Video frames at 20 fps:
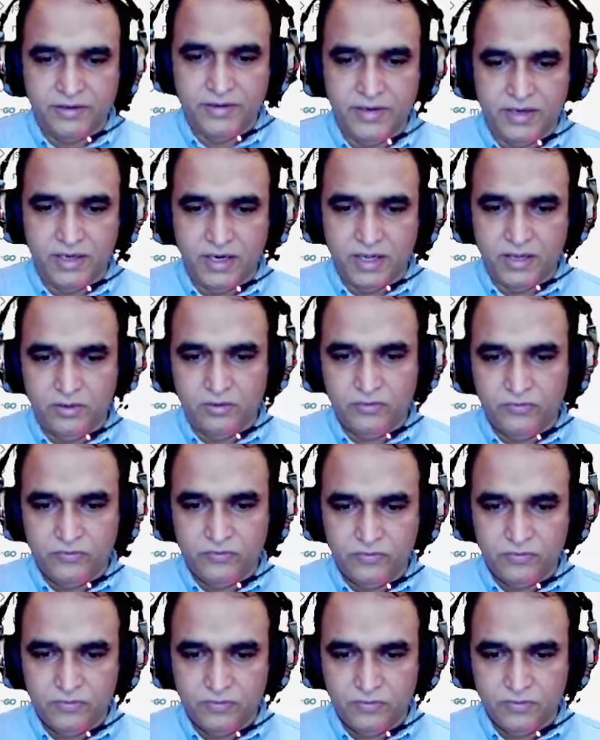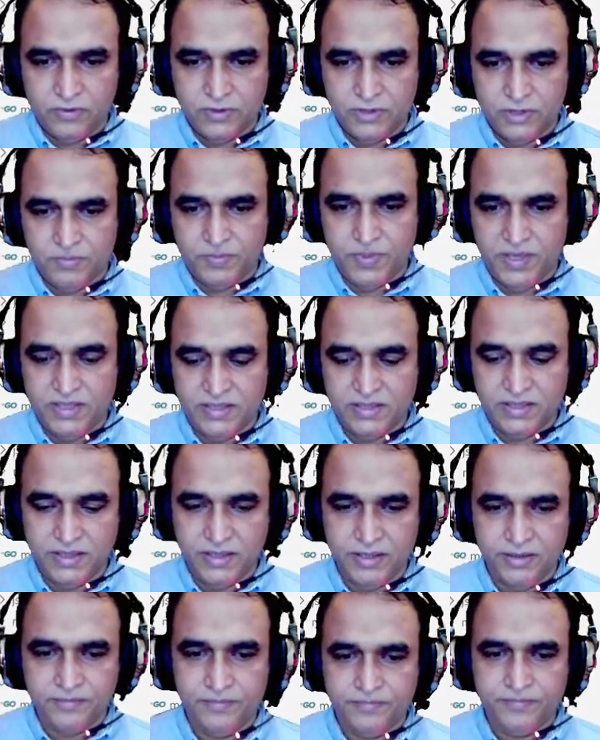line of space
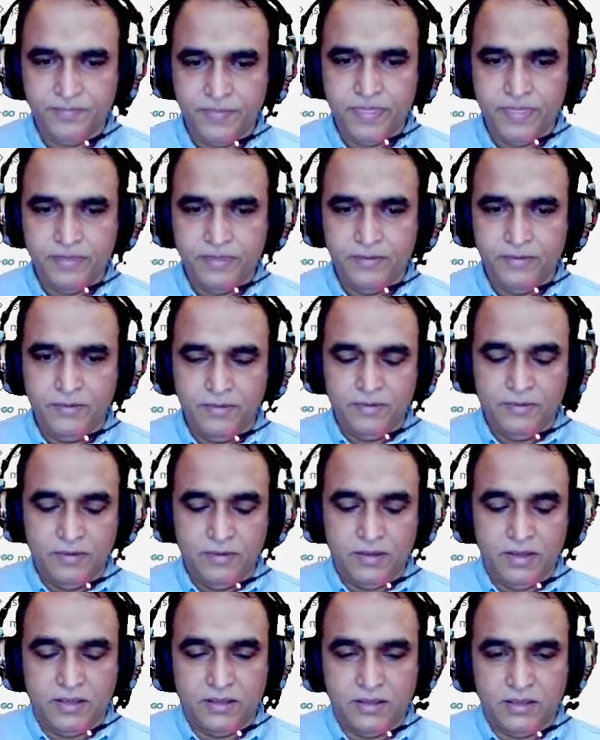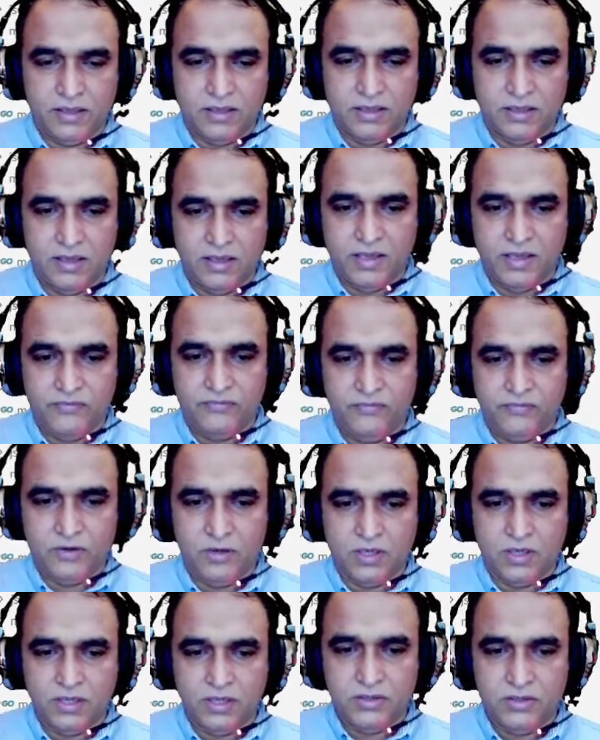here and then f
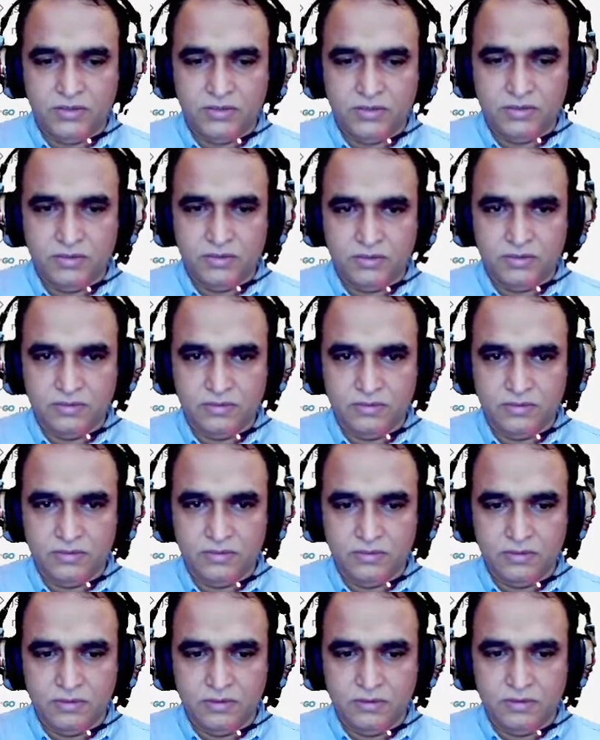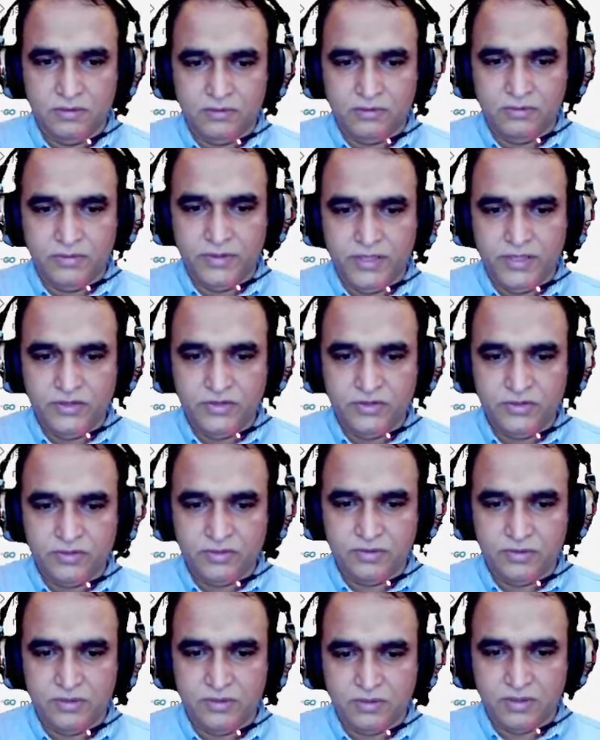dot read
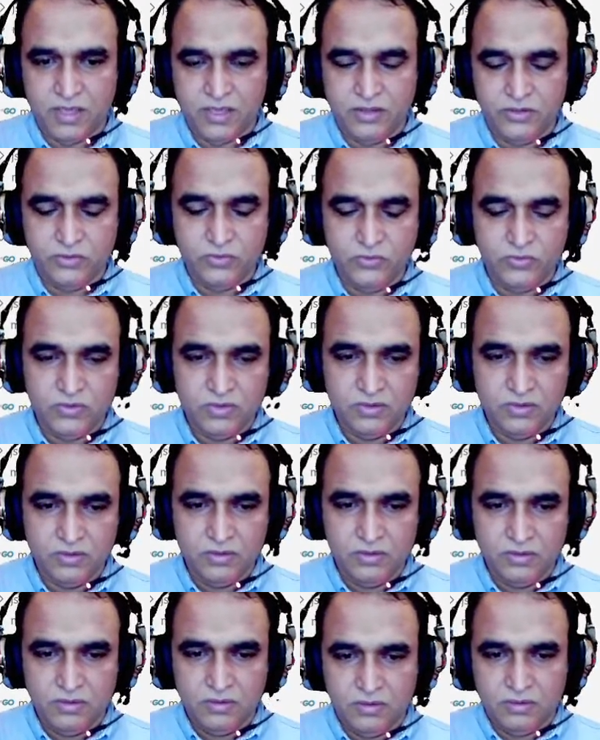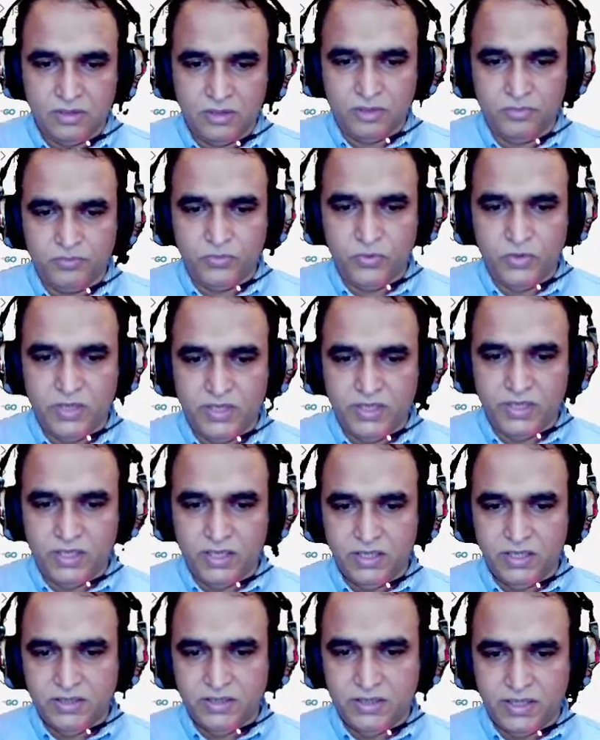I use and put data
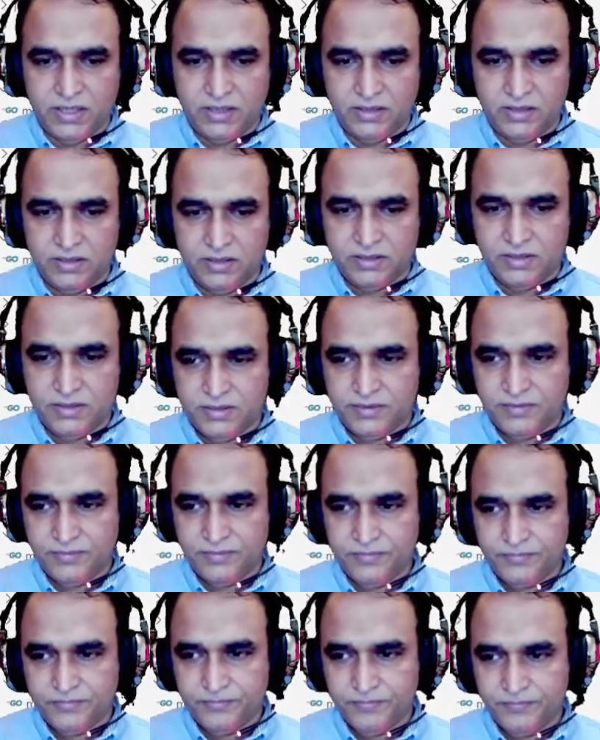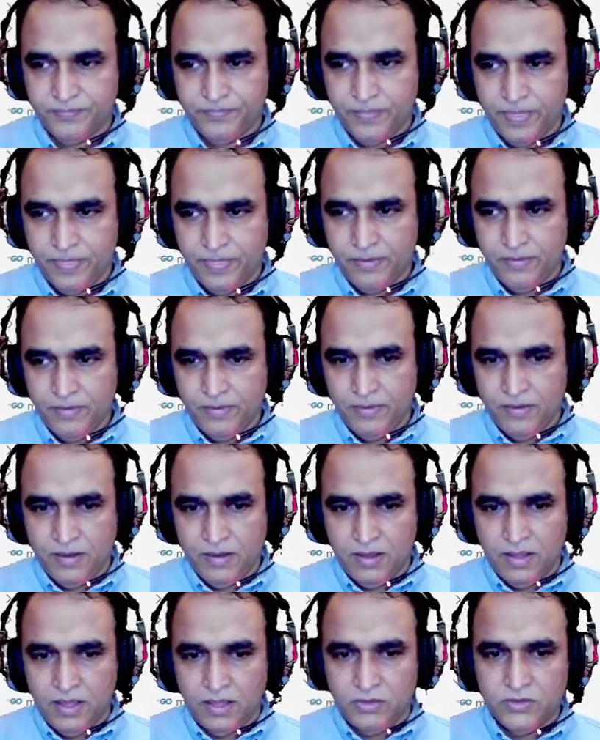inside this
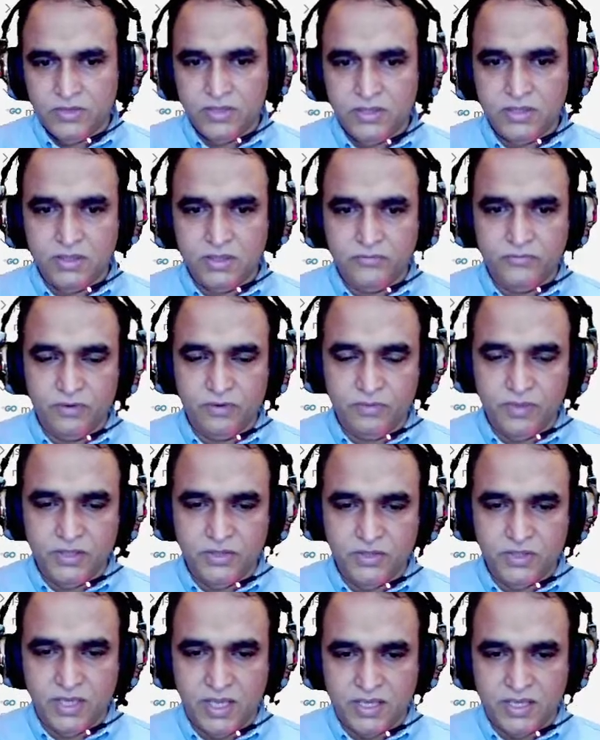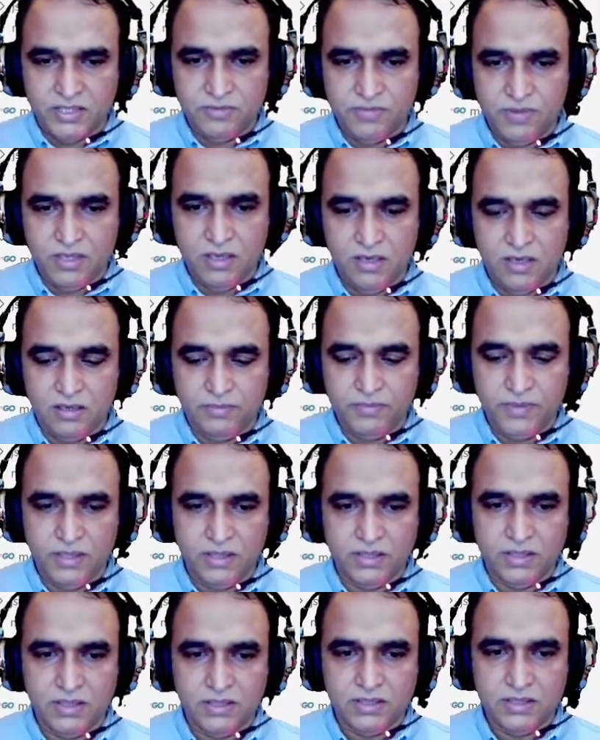and you see the information has been come in
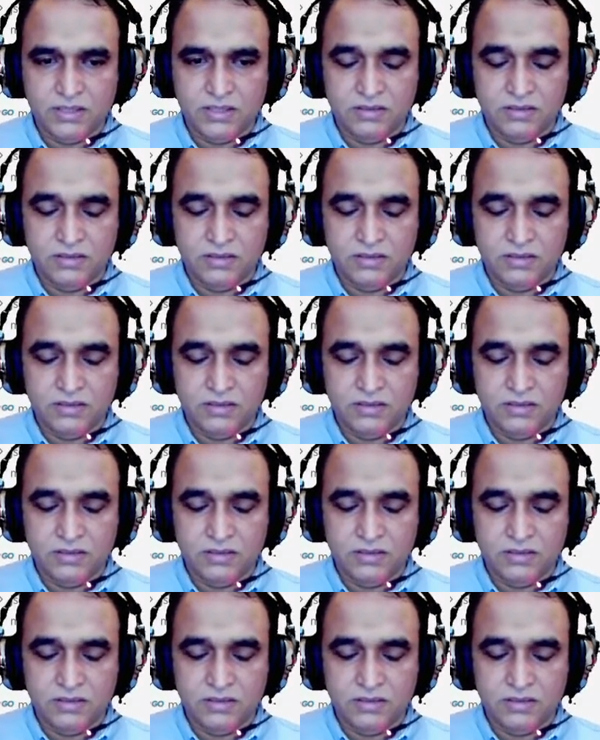this